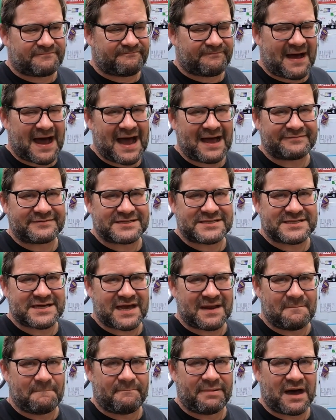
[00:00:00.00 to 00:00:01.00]
five to
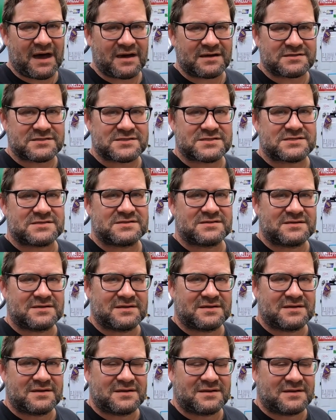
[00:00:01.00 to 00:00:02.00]
10 bucks
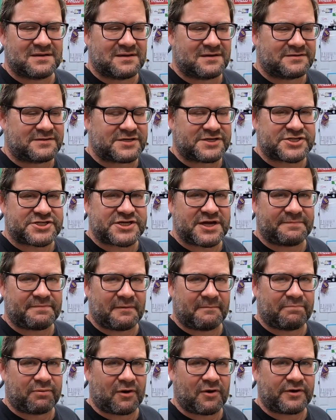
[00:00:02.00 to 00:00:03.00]
to ship
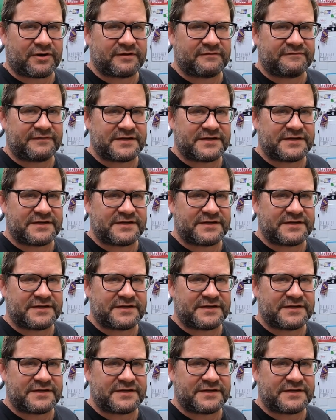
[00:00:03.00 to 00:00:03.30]
a broken